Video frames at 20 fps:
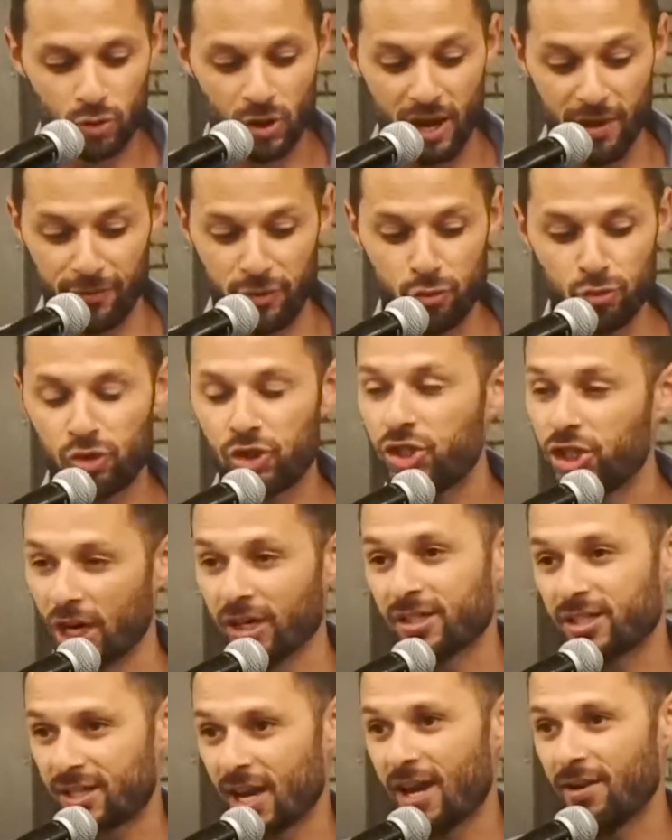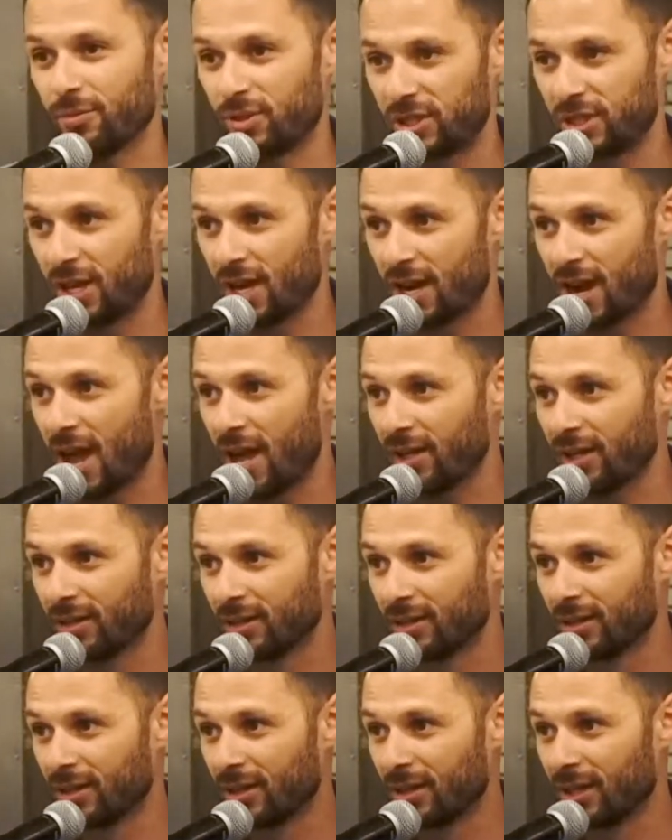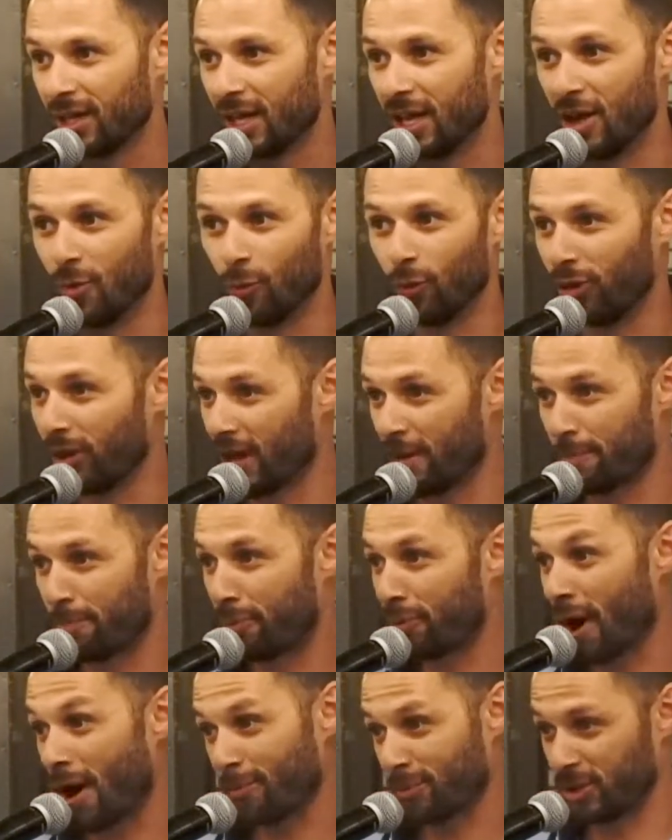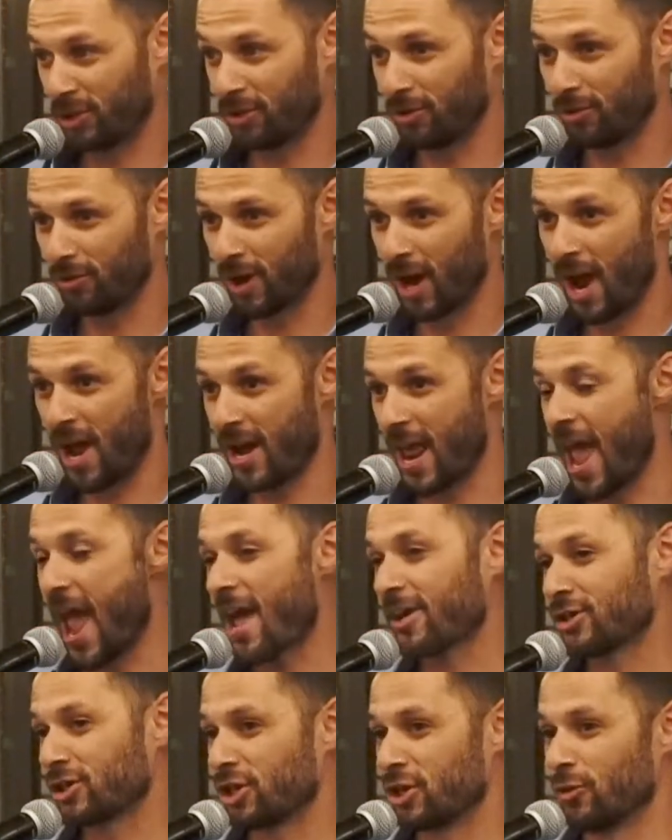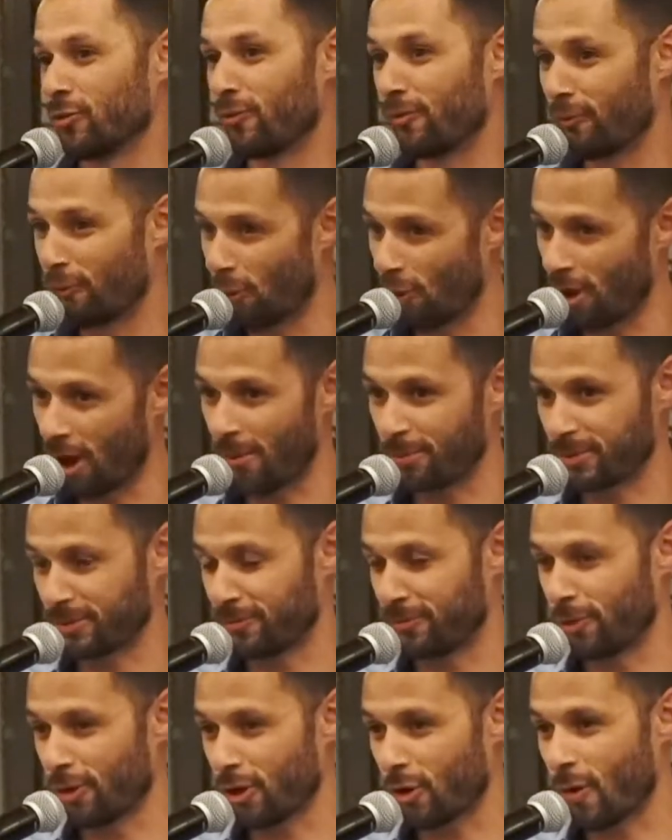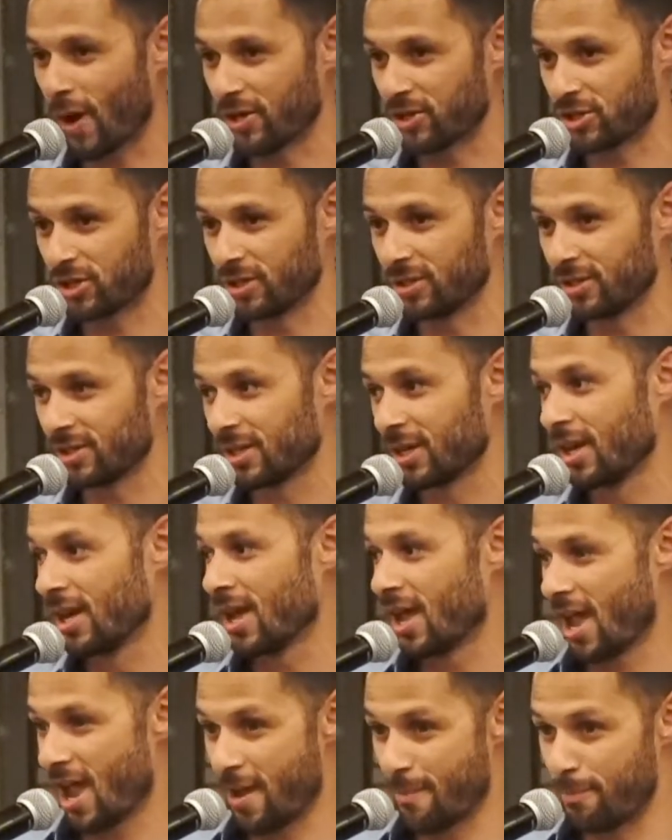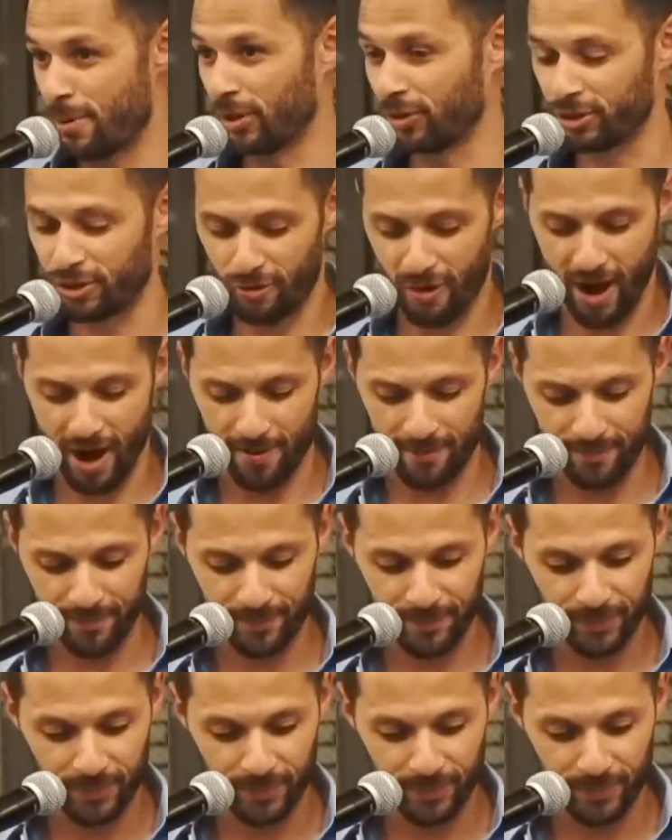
if you just type CNA, it will then prompt you and ask you up to 4 questions and build your app.